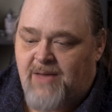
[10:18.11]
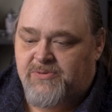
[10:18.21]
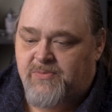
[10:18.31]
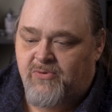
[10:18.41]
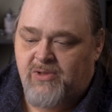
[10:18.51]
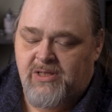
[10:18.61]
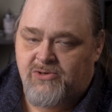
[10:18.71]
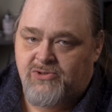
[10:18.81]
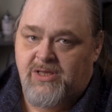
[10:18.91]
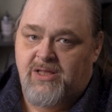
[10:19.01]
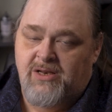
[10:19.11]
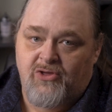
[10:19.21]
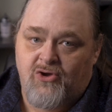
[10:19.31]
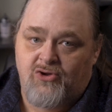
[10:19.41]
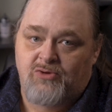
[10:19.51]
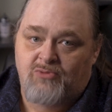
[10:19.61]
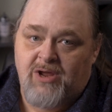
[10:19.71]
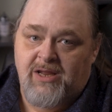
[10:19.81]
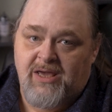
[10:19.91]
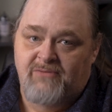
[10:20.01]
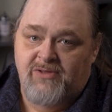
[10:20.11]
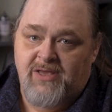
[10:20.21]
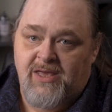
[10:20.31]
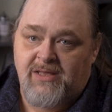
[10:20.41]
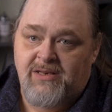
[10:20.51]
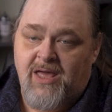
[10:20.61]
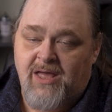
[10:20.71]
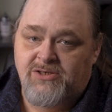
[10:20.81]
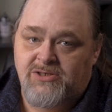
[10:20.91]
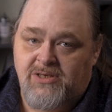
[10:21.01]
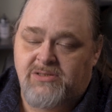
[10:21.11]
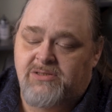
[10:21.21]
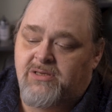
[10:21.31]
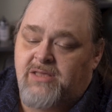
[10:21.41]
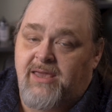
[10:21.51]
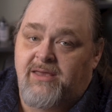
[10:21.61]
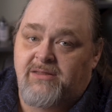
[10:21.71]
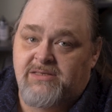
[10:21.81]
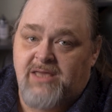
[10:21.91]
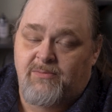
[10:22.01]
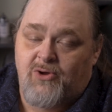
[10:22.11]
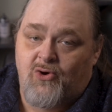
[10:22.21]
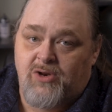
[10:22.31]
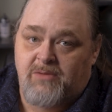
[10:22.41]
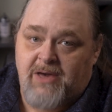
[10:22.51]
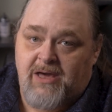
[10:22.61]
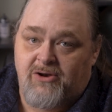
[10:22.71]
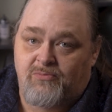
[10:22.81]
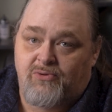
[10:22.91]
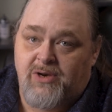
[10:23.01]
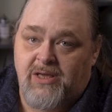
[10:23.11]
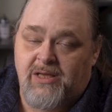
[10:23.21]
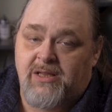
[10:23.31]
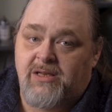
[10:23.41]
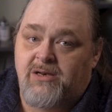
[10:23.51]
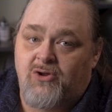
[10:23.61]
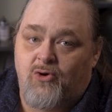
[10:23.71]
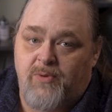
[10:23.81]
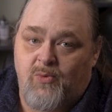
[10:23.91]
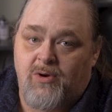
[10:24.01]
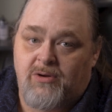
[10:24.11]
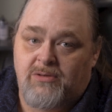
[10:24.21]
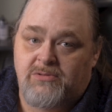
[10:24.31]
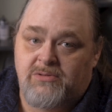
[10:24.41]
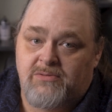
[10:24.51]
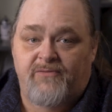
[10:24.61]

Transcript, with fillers: Helps me really understand the code I'm writing every day and not just taking the same coding pattern, putting it in and hope it works.